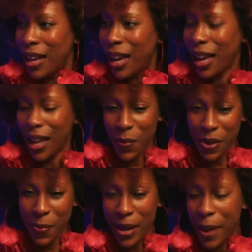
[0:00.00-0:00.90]
I
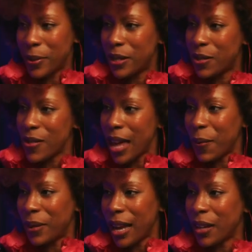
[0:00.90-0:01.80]
want to be able to do that
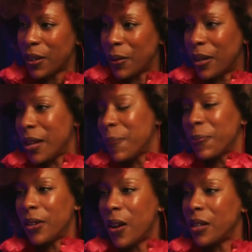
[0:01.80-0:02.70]
when I grow
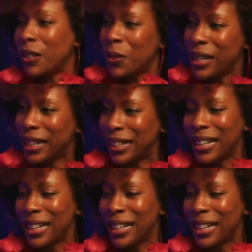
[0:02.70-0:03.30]
up, call a lawyer.